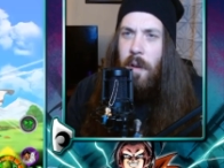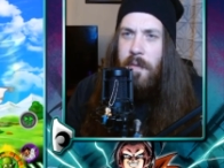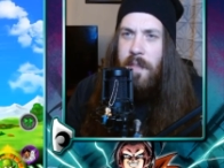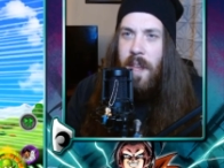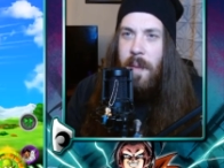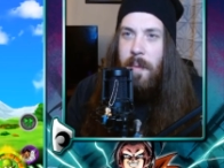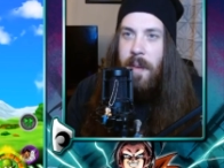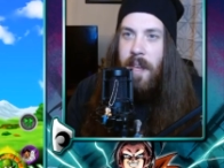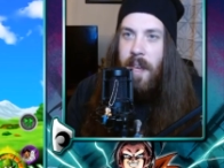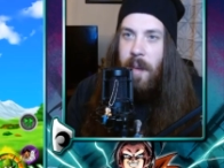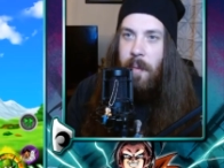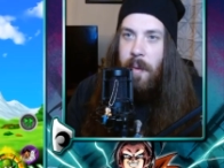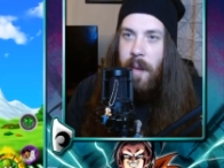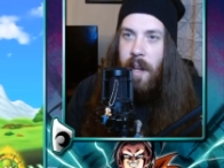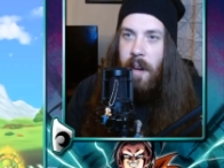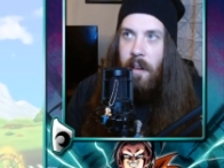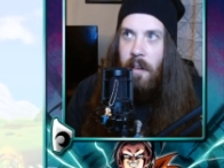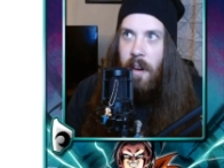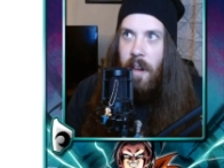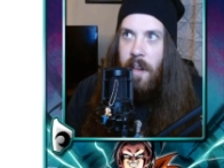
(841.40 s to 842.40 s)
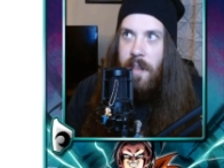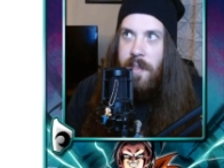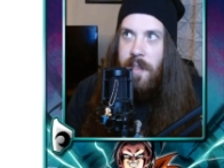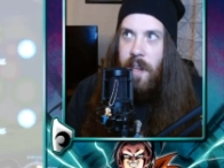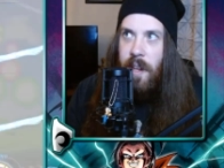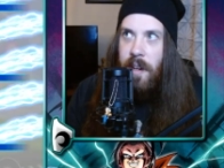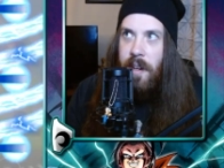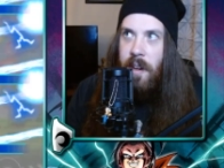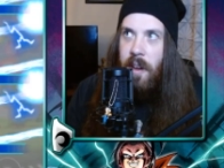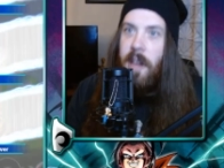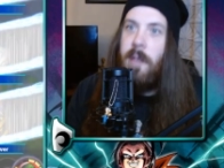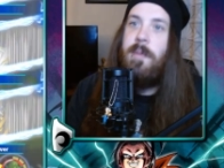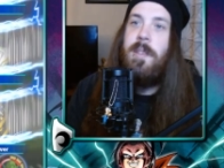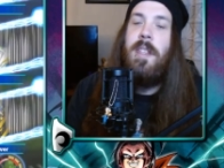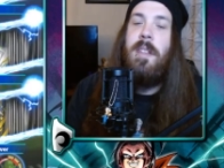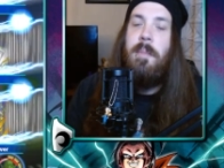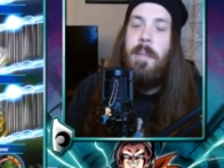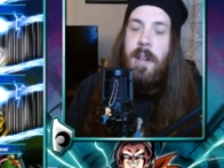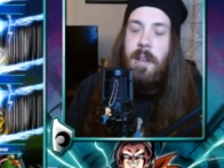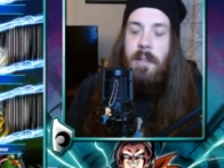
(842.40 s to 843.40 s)
off Demon King Piccolo last turn? No, he was in
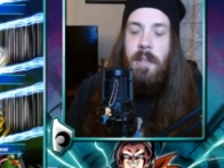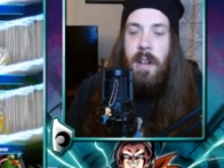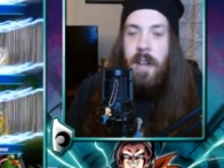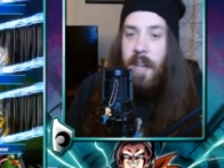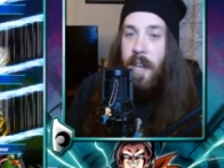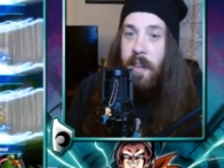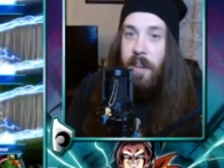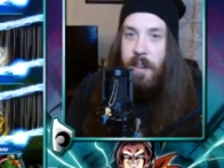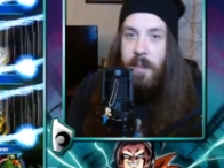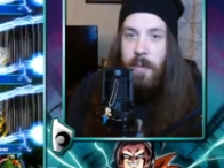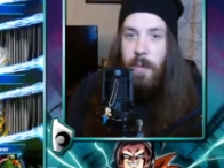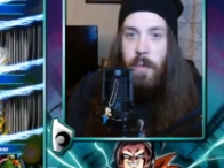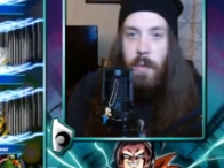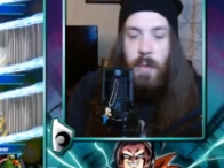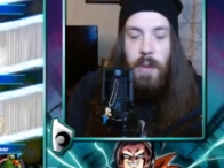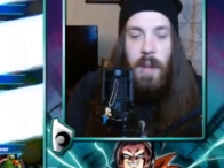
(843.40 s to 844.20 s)
the middle. Okay, good. Whew.